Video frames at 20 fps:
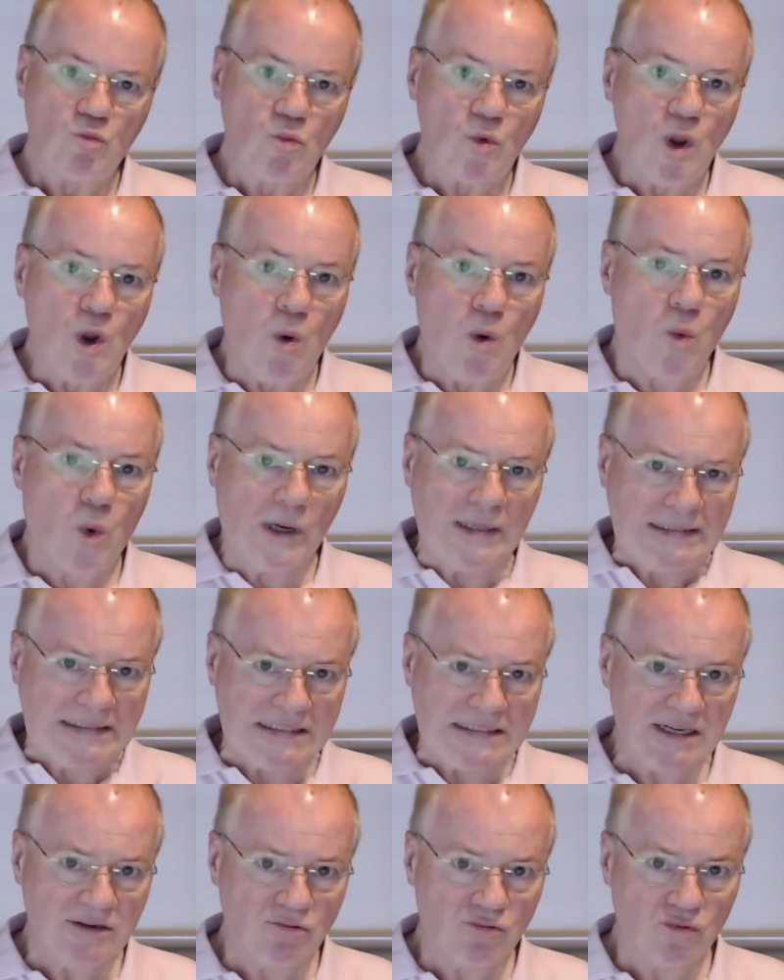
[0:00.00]

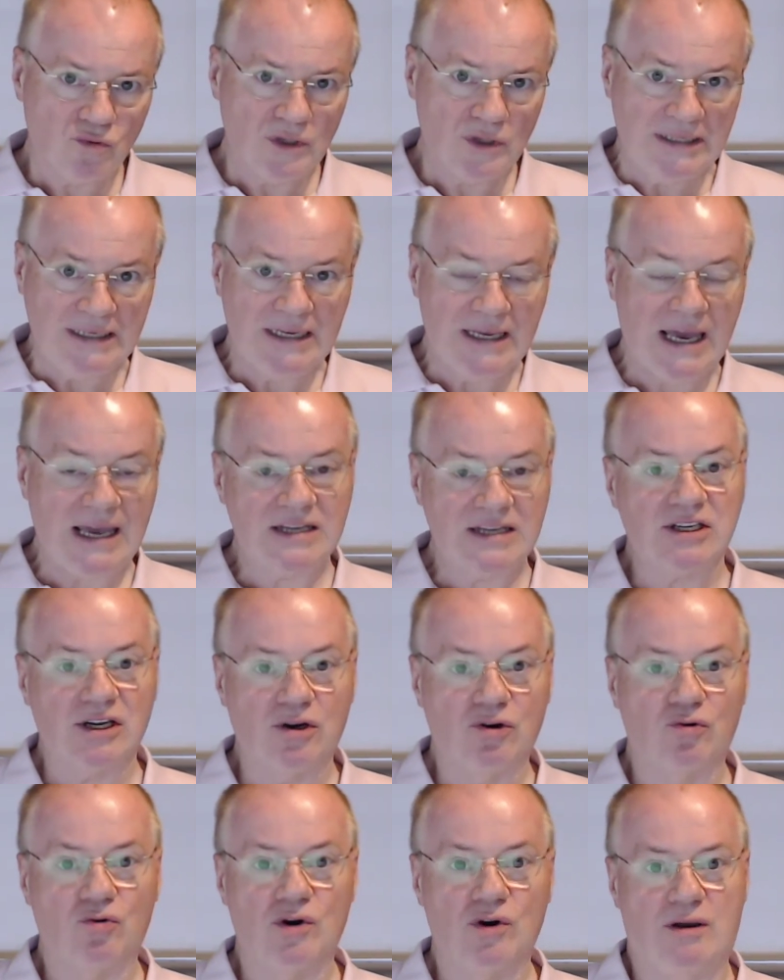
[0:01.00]
once it really gets a
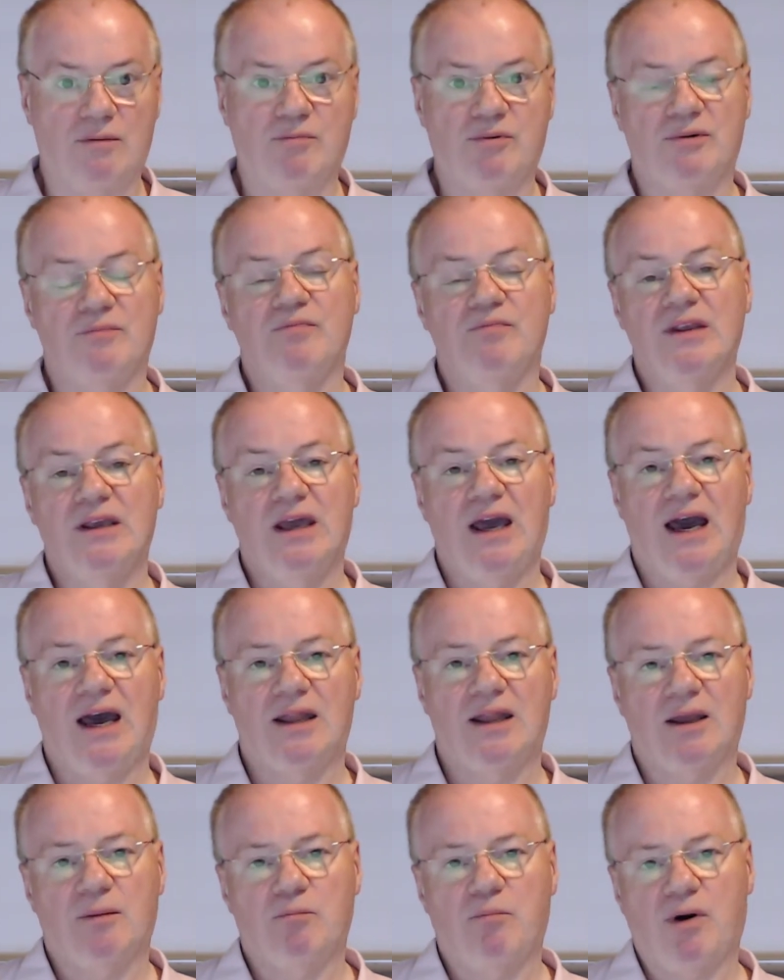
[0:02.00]
grip,
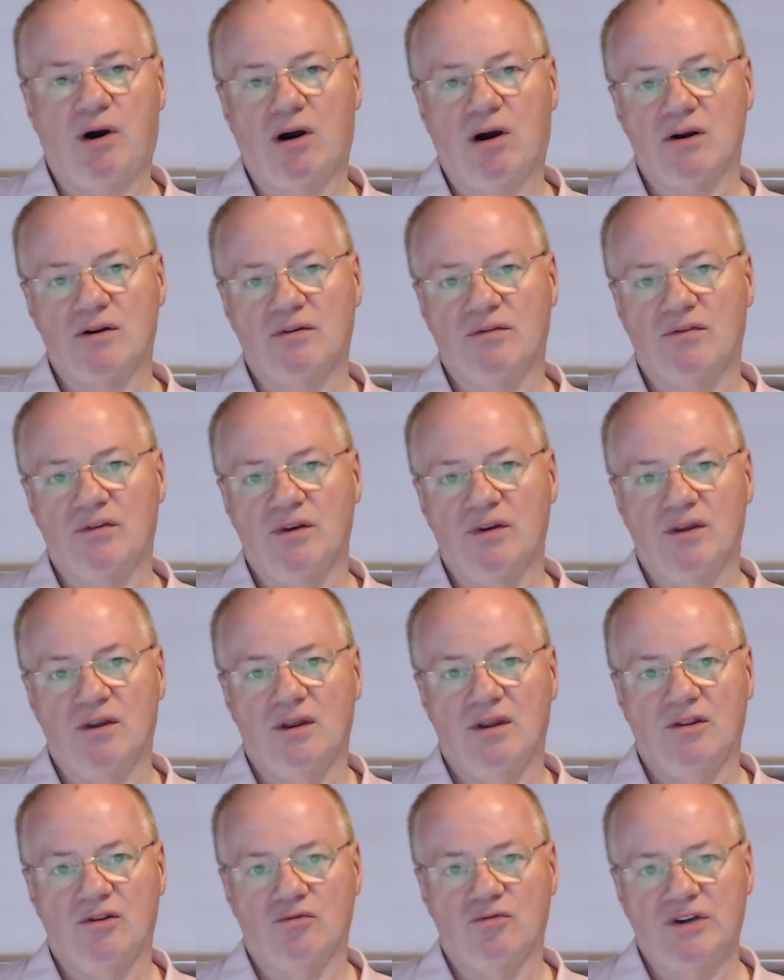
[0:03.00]
and part of
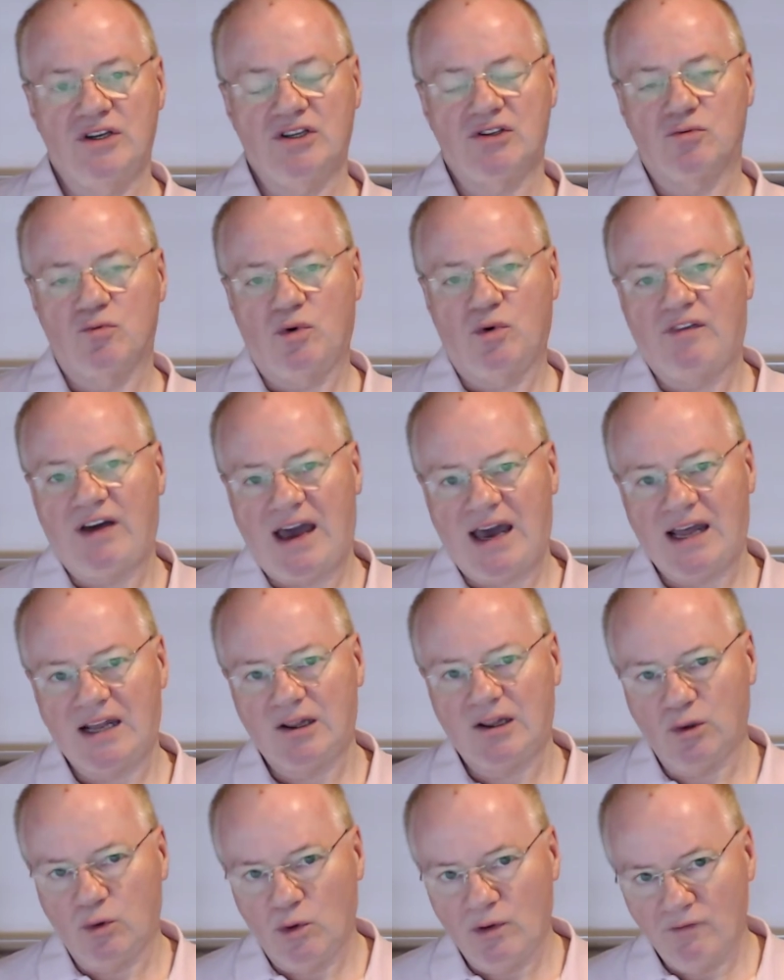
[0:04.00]
the reason we've had
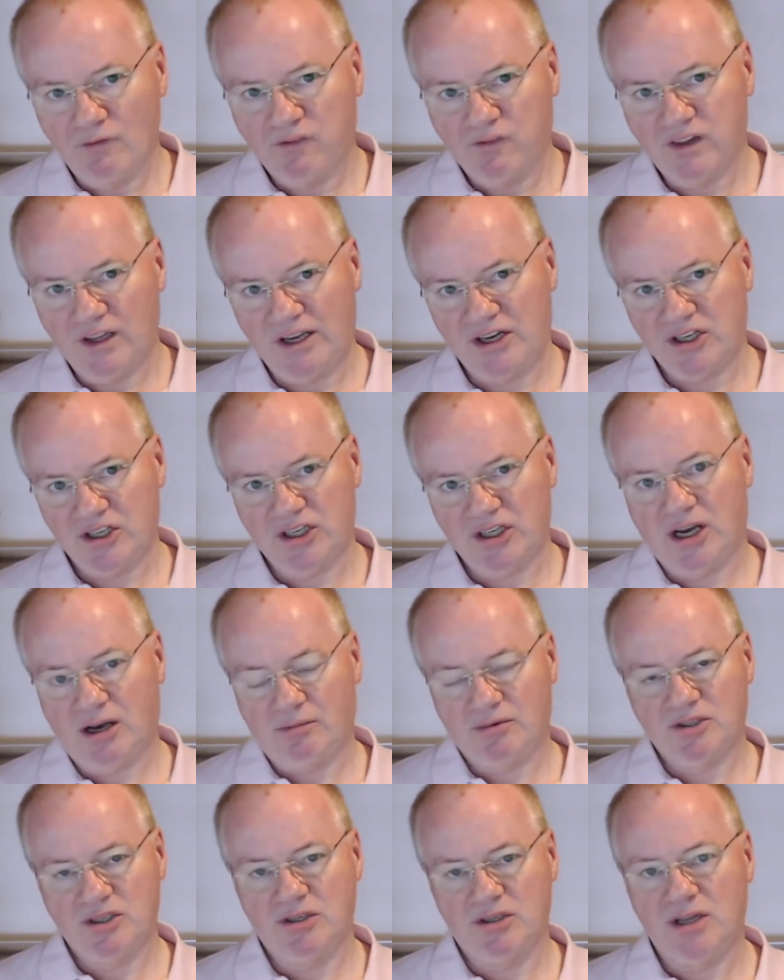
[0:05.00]
low inflation
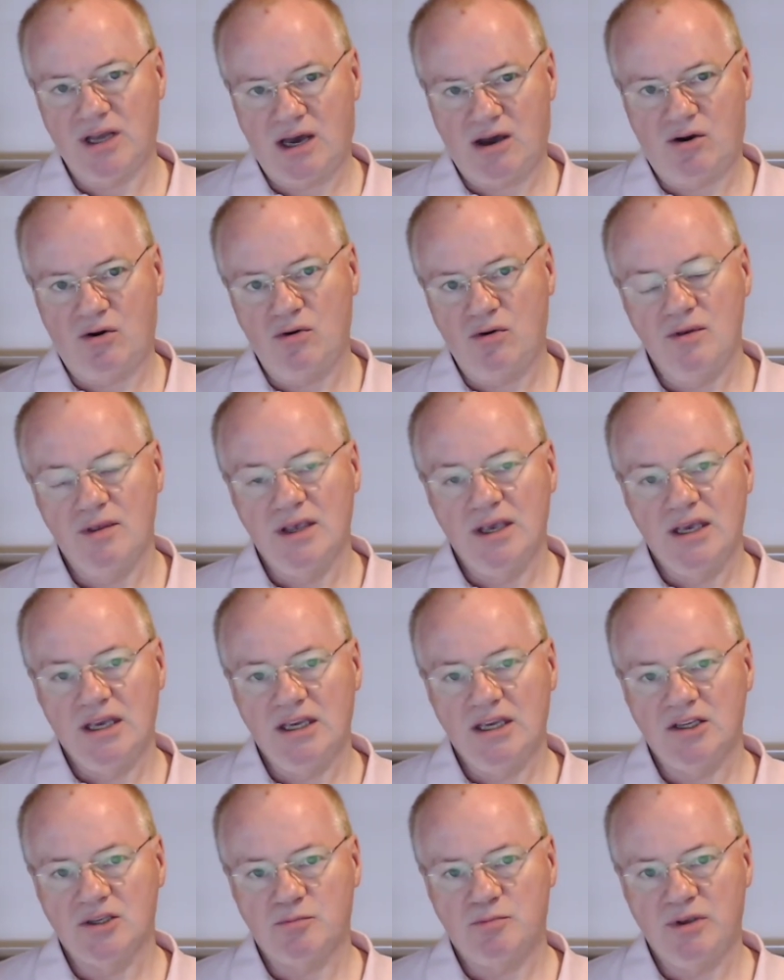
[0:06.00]
up to now
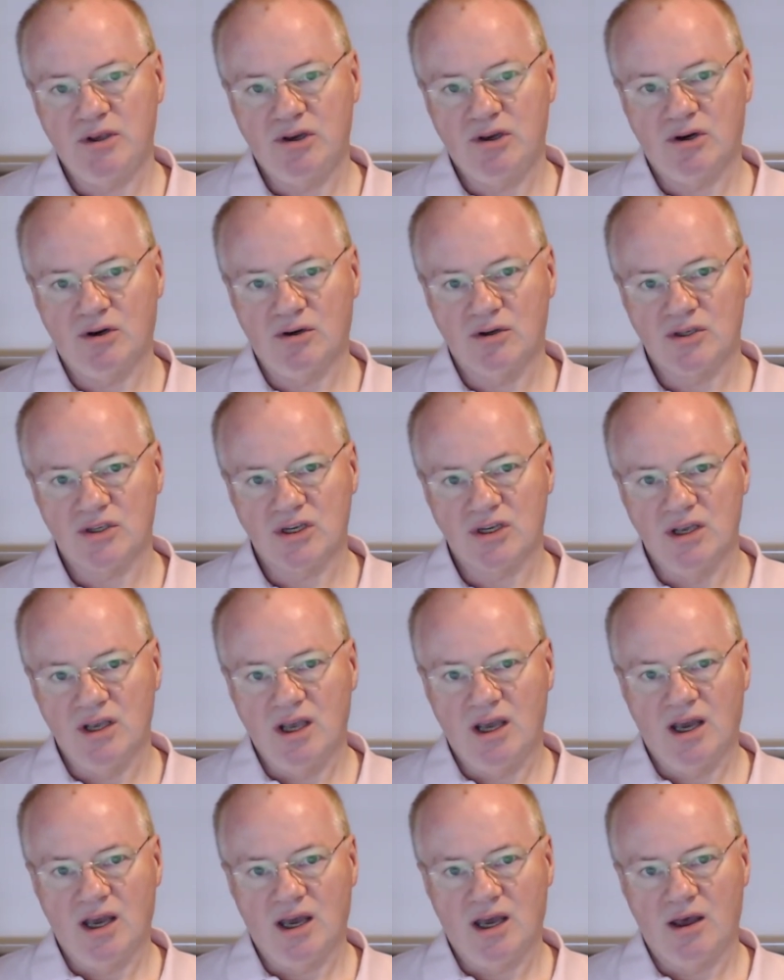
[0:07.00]
is because
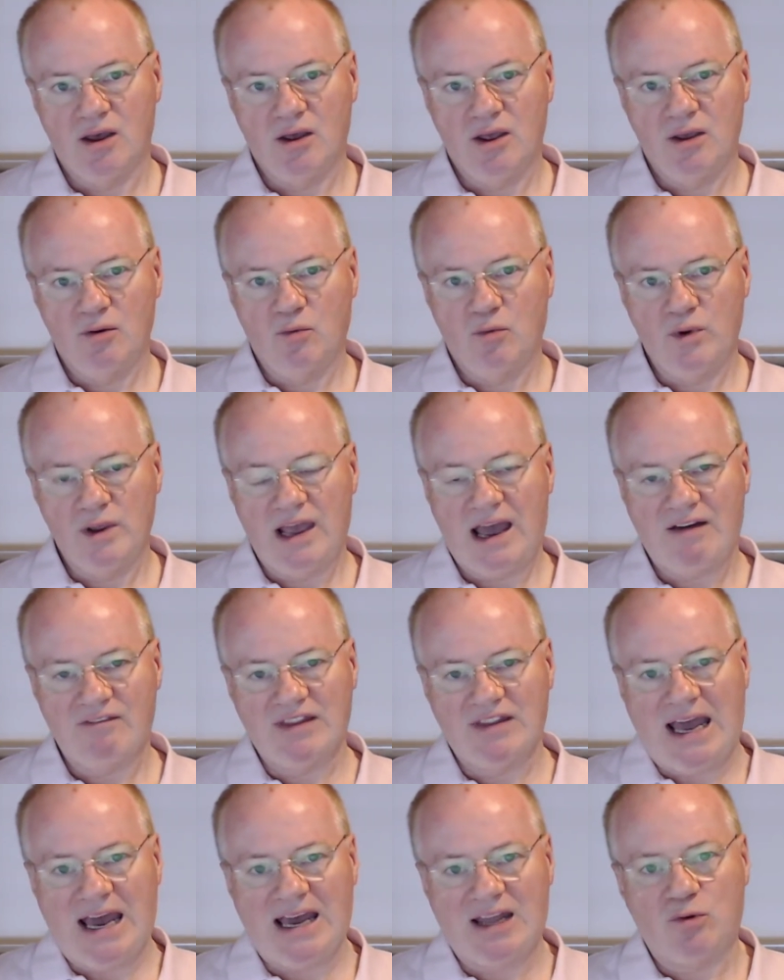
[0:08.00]
we haven't
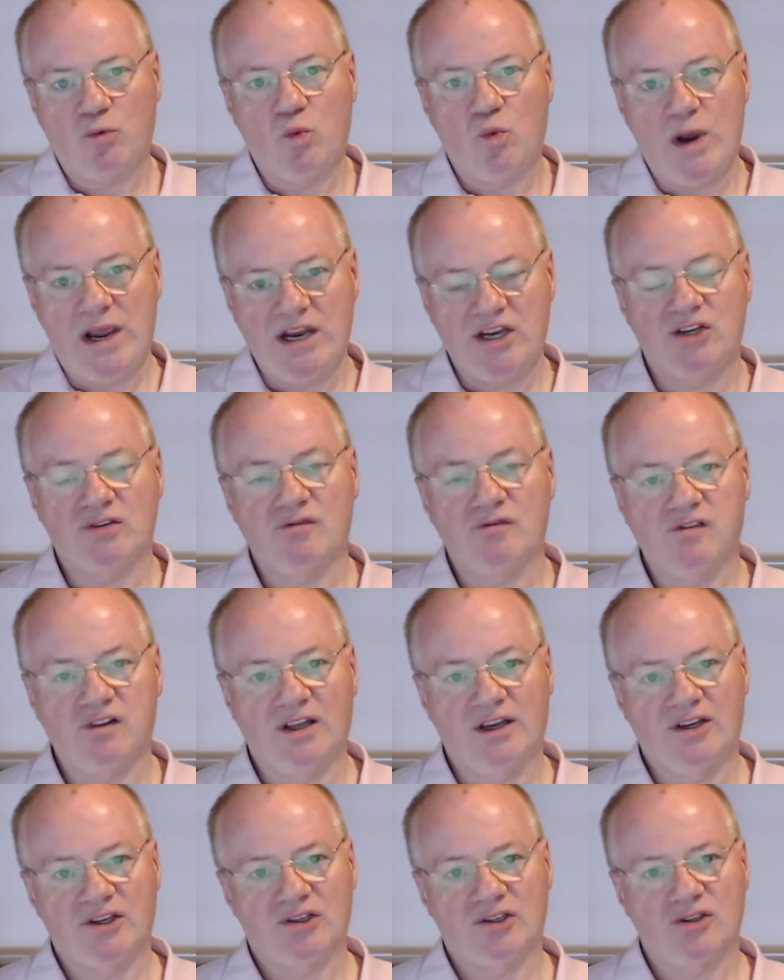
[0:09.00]
had wage
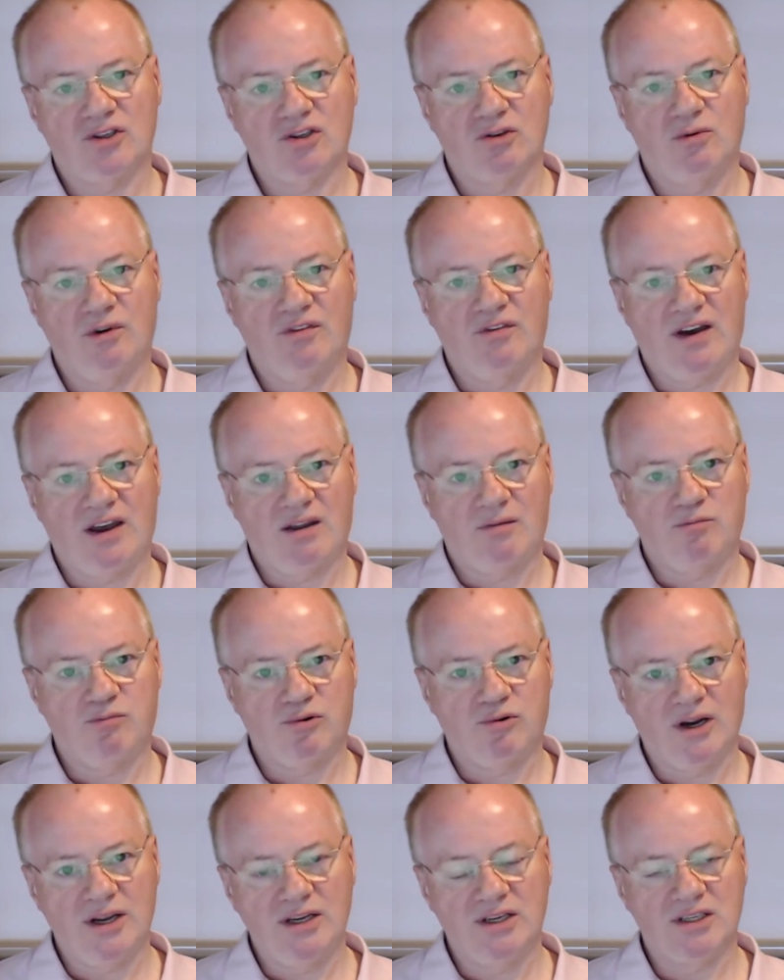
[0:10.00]
inflation. So we've had
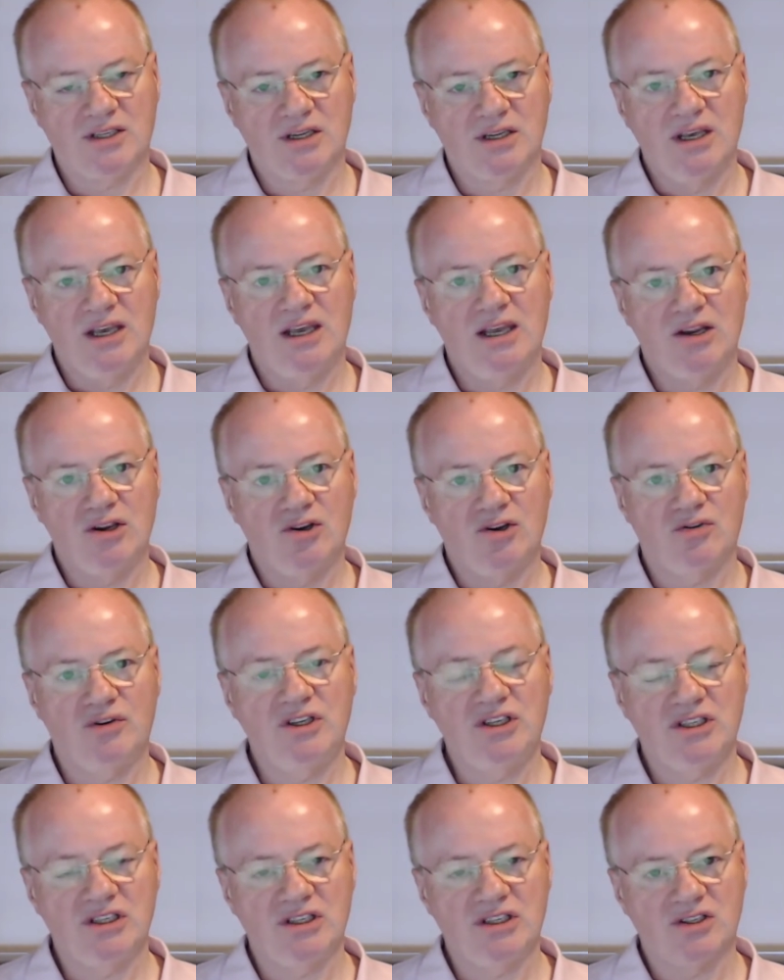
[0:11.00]
price
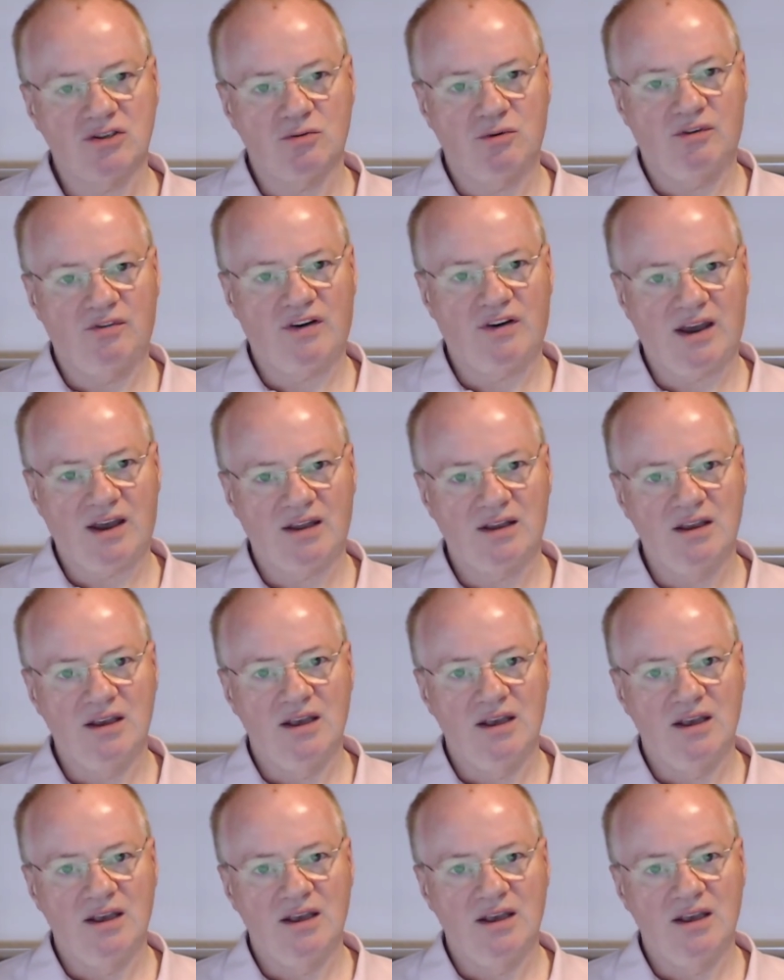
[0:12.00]
increases, so we've had